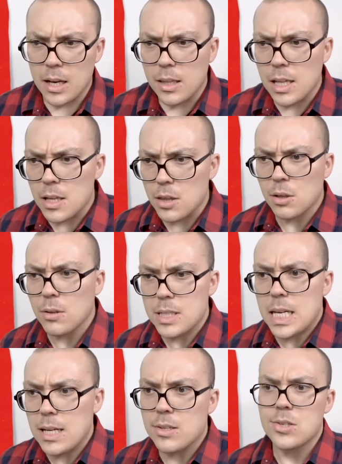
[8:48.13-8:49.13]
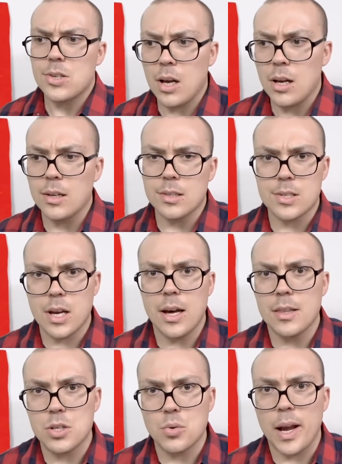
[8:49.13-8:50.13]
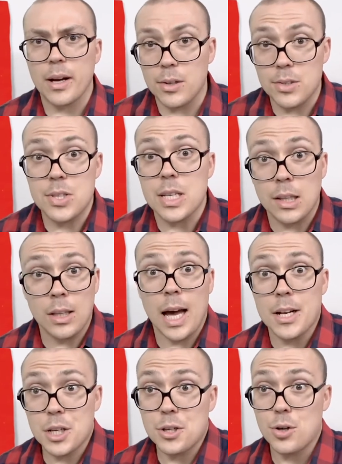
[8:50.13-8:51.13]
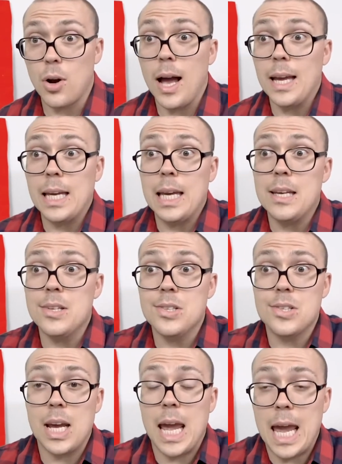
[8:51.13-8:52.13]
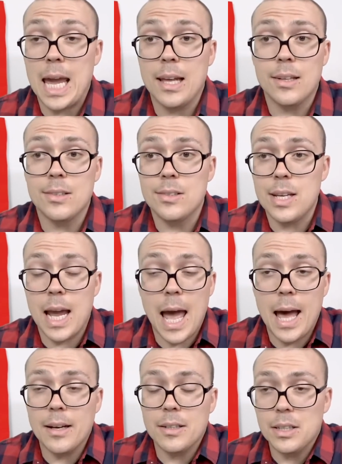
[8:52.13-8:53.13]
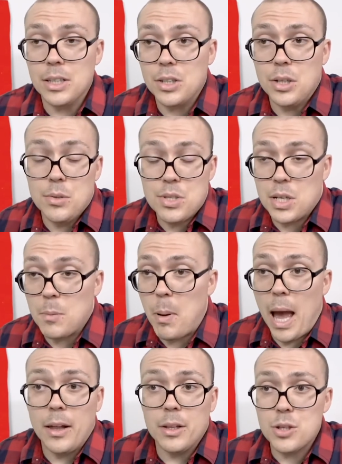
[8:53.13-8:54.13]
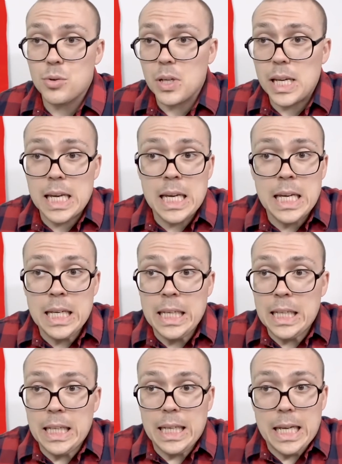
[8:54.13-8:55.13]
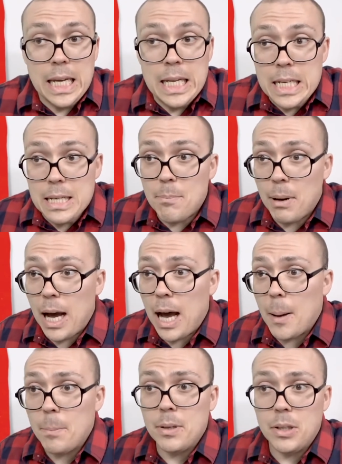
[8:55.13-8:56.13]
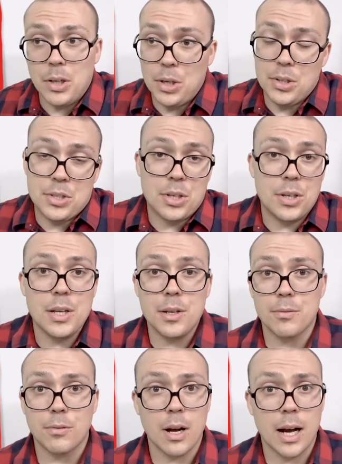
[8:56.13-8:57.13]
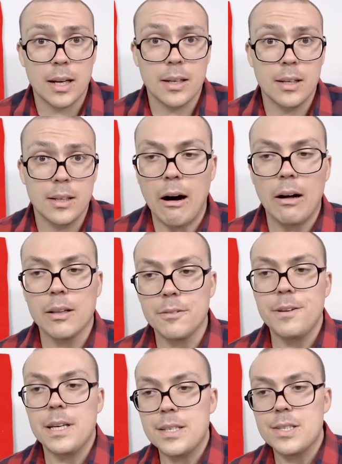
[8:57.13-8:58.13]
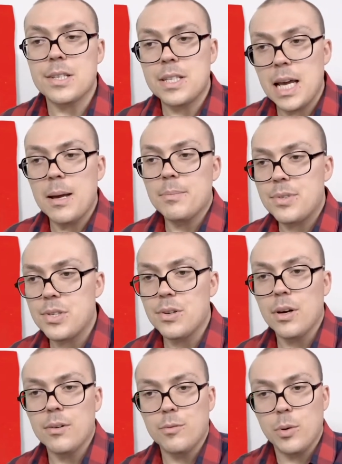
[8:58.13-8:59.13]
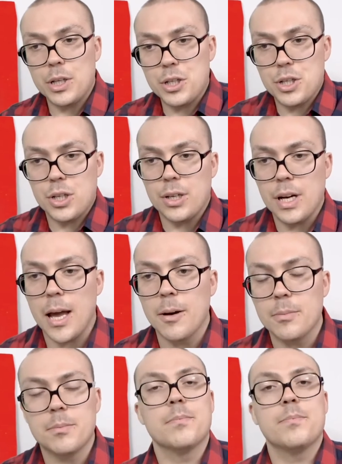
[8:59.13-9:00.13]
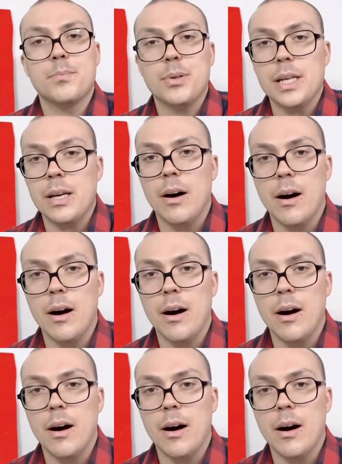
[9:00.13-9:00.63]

And the 13 songs on this record see Logic trying his hand at acoustic balladry, indie pop, alternative rock, all of his attempts of which turn out pretty